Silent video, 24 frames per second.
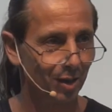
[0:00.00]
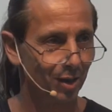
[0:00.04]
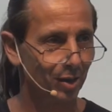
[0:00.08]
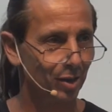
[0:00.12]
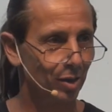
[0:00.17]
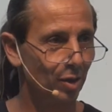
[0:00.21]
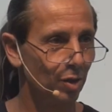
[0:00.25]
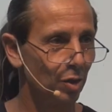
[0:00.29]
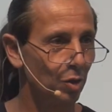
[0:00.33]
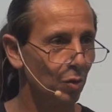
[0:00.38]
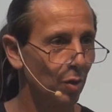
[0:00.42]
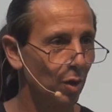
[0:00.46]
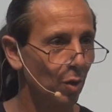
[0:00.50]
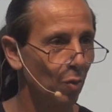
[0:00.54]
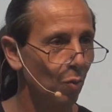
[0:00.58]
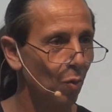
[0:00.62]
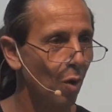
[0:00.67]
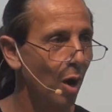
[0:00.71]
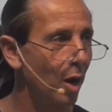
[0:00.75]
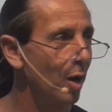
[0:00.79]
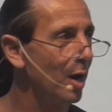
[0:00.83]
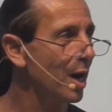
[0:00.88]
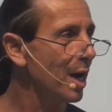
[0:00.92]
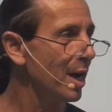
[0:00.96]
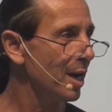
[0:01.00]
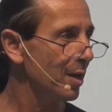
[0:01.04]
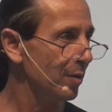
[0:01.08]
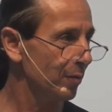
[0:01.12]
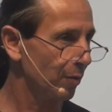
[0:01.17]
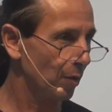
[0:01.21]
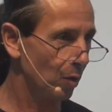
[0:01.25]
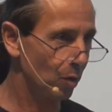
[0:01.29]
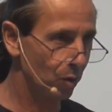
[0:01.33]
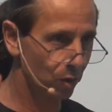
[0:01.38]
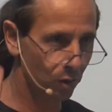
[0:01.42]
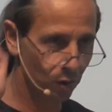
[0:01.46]
He's going to try to water. He
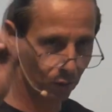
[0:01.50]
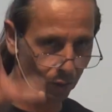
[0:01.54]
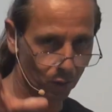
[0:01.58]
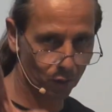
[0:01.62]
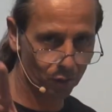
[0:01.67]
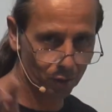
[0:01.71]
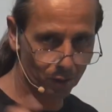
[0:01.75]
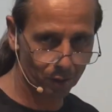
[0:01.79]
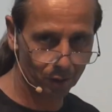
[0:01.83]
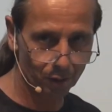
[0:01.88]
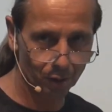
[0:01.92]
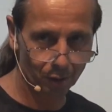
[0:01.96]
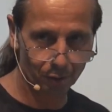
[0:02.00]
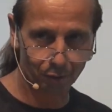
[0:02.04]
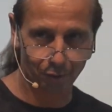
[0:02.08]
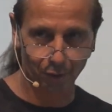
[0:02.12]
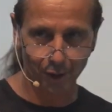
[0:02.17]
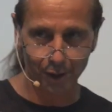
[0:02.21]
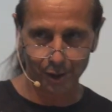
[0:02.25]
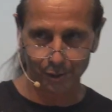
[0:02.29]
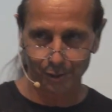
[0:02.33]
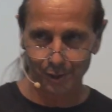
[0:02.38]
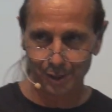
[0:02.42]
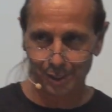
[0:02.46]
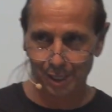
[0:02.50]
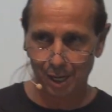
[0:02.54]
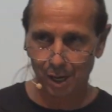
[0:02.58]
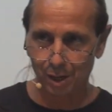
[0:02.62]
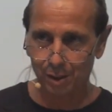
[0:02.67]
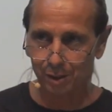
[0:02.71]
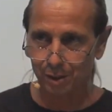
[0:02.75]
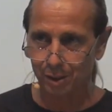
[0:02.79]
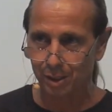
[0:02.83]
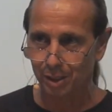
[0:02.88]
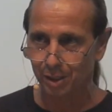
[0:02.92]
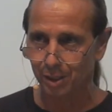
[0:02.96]
first throws a little fiery
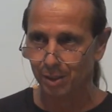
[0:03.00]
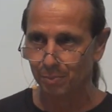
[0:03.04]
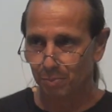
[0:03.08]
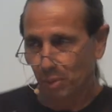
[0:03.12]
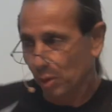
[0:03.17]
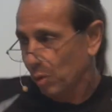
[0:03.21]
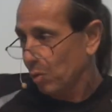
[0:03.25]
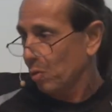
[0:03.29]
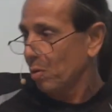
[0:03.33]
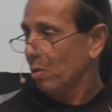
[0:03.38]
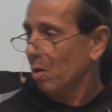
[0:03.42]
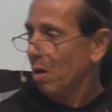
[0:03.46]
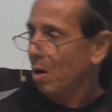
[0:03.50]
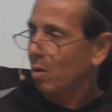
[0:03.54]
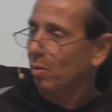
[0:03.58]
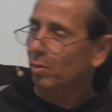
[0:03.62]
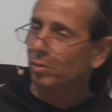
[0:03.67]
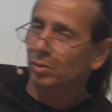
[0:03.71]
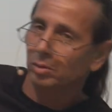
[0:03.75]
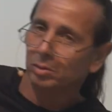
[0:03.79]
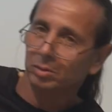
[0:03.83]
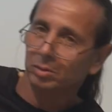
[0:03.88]
dart. Oh.